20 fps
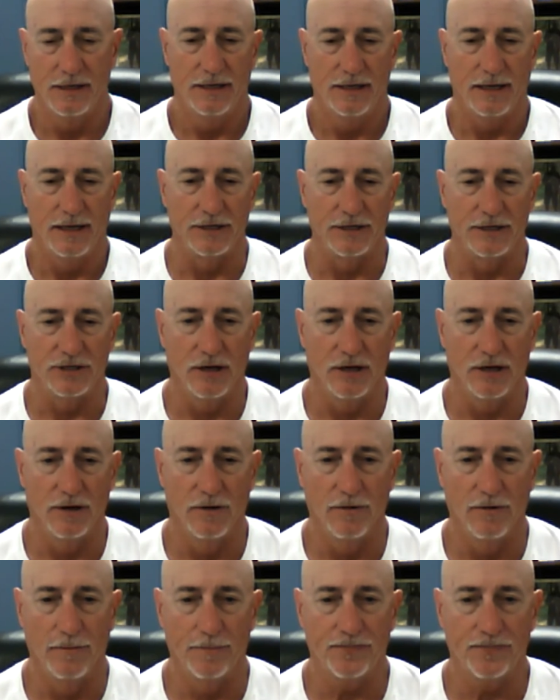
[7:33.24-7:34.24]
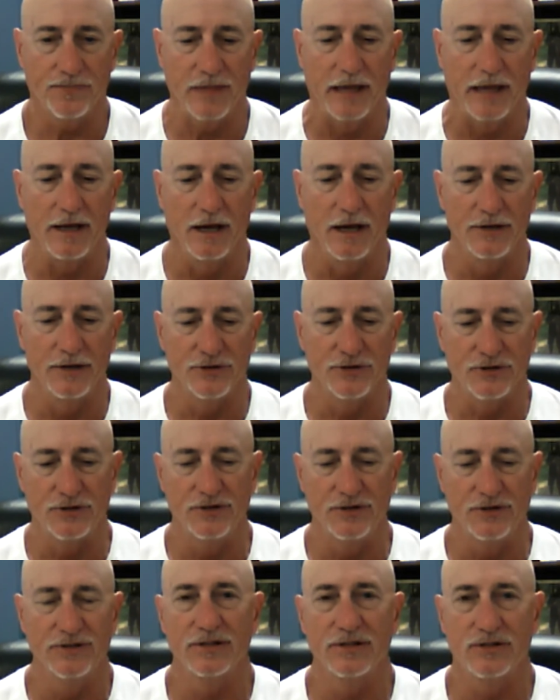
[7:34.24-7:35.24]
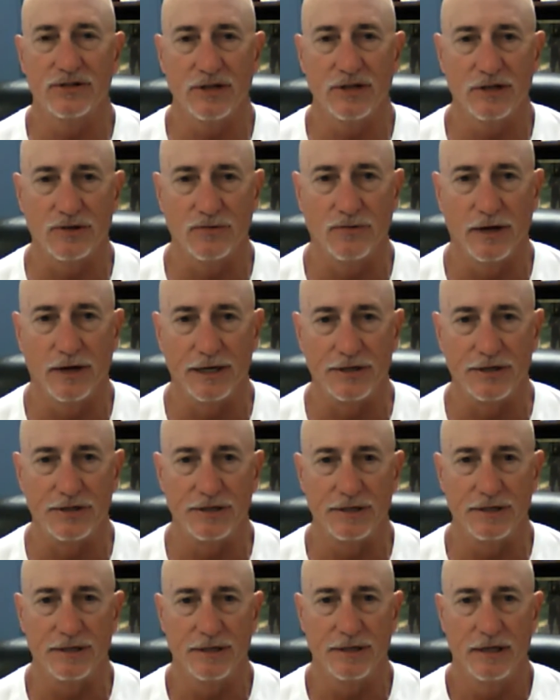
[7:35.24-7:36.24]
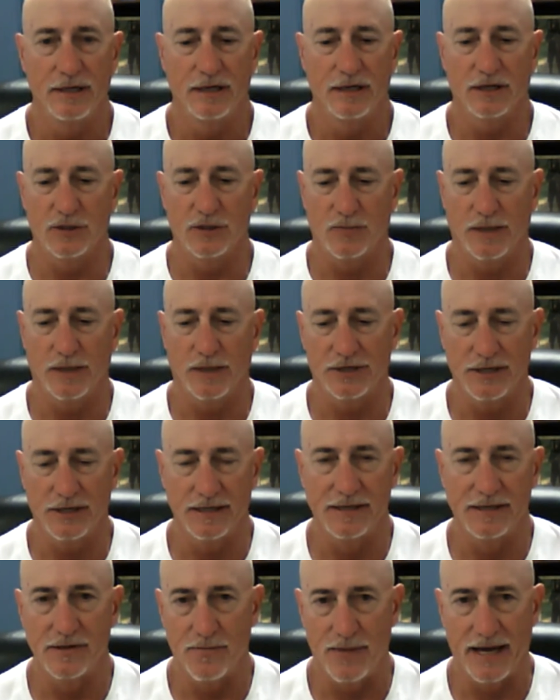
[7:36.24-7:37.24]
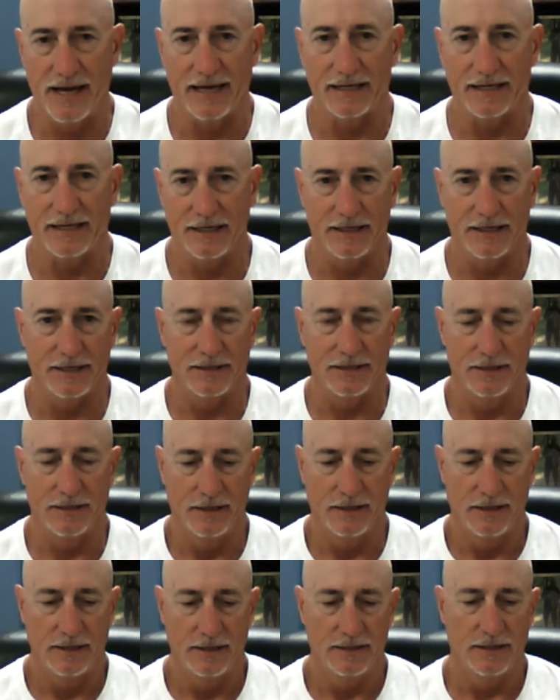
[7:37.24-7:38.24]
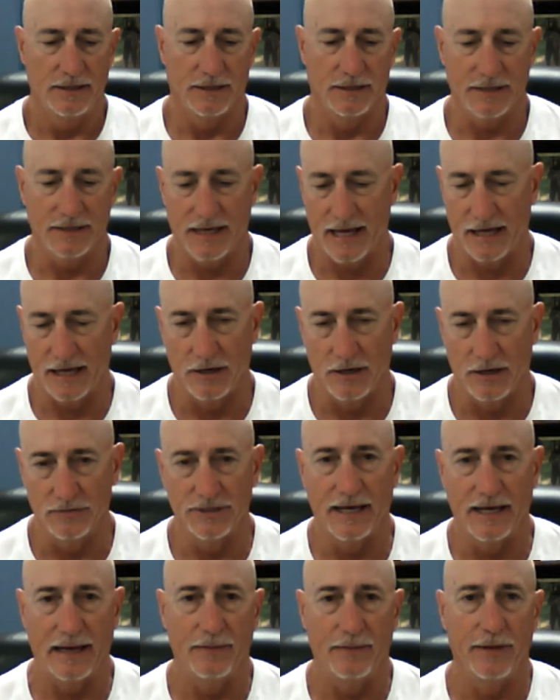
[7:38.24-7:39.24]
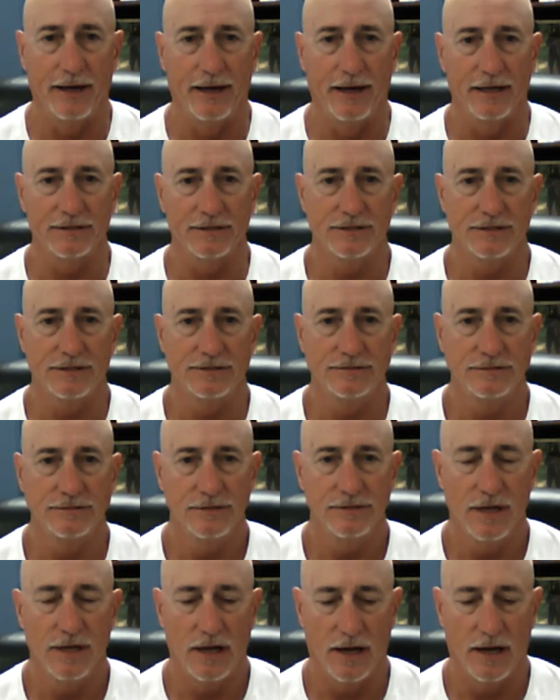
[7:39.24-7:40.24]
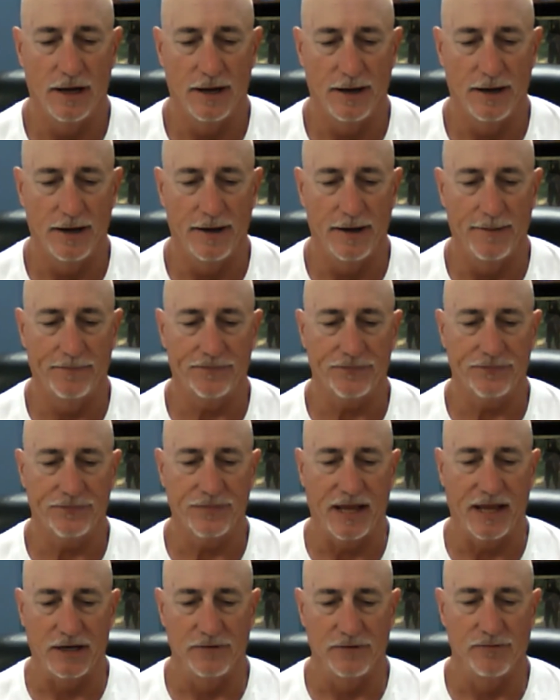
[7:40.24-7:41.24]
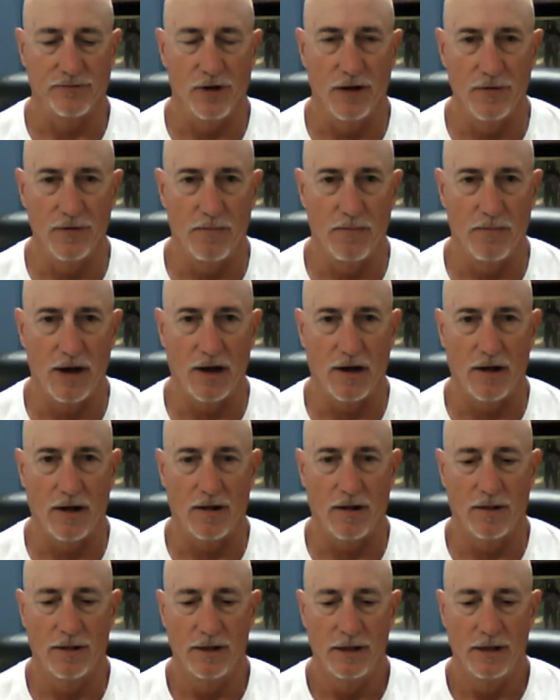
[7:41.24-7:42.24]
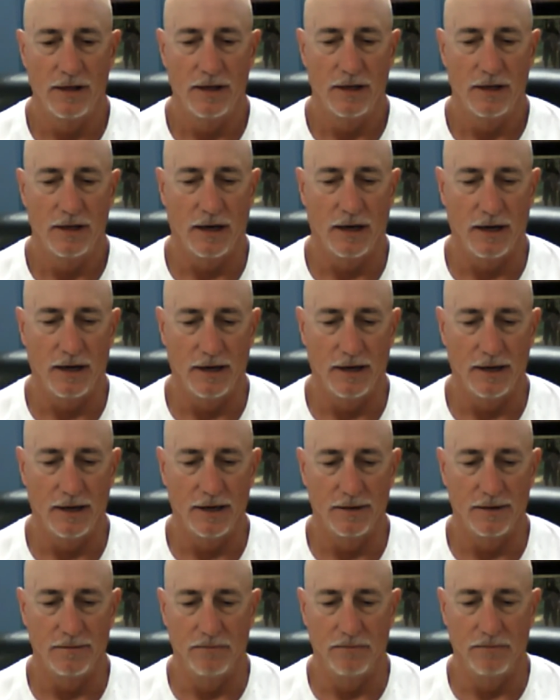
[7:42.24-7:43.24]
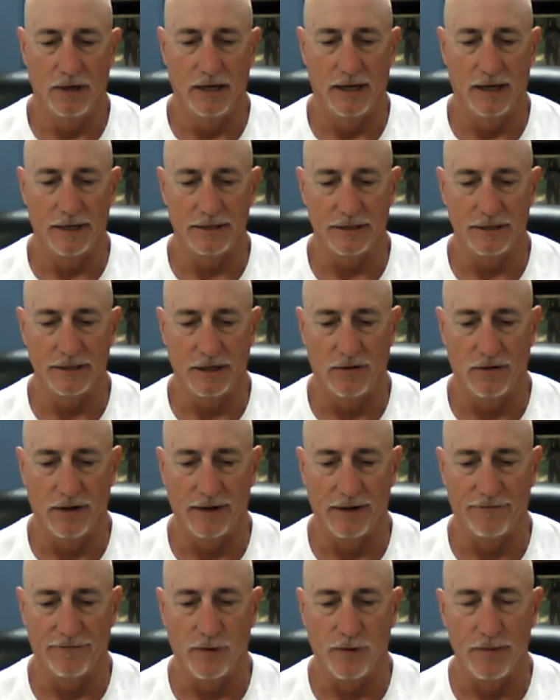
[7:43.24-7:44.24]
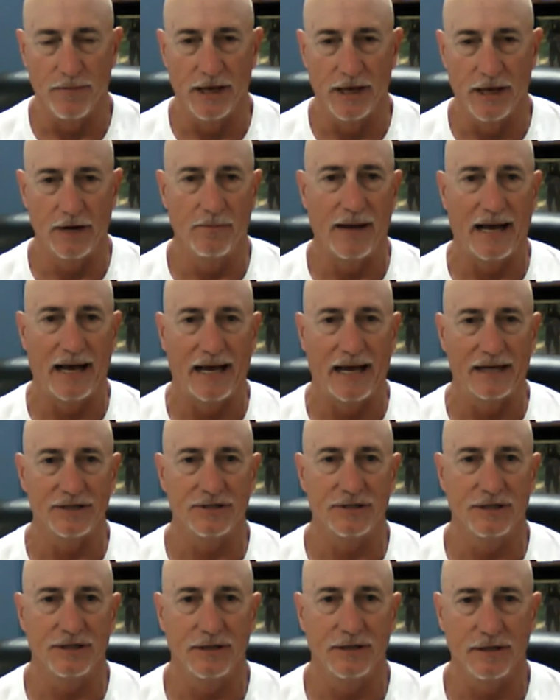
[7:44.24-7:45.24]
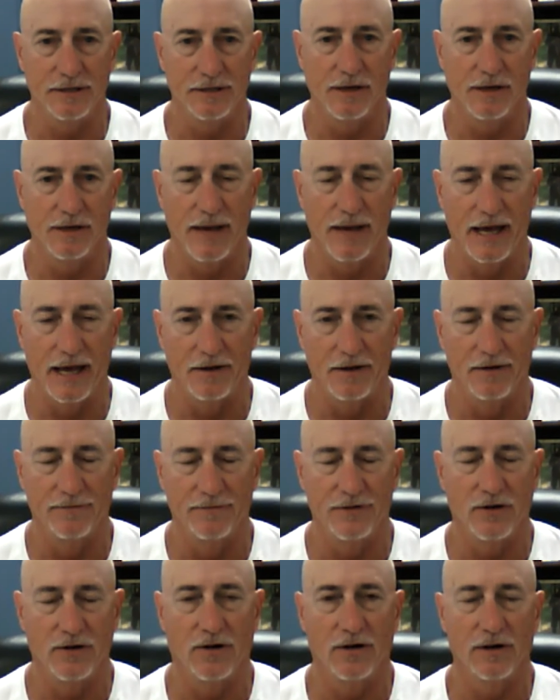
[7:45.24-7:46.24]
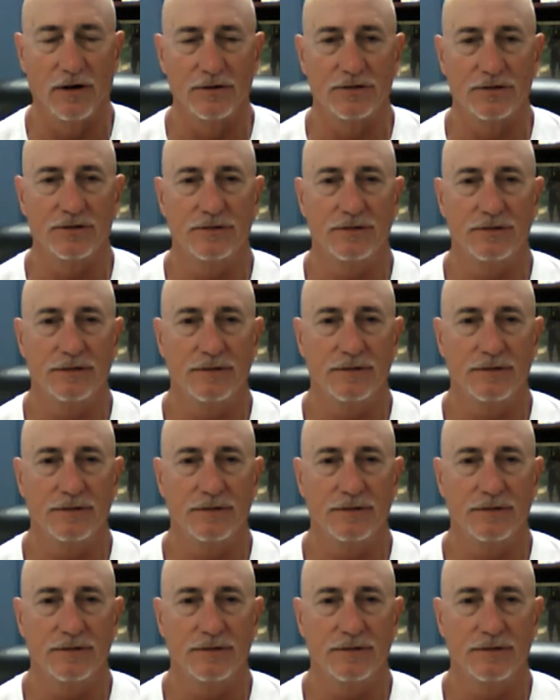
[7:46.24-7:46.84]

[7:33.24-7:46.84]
And so they understood the situation, especially in the back end. They had no timeouts. They could run the ball, but if we minimize the amount of yards